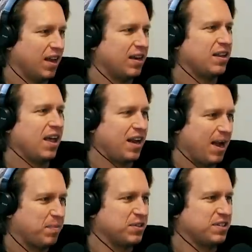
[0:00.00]
a lot a lot
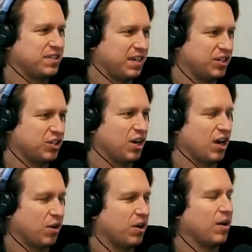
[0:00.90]
happens in
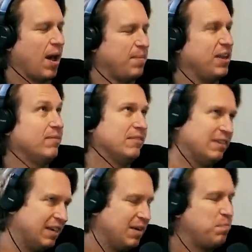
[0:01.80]
Chicago. I mean,
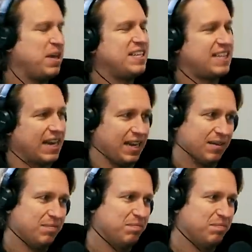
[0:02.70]
big city.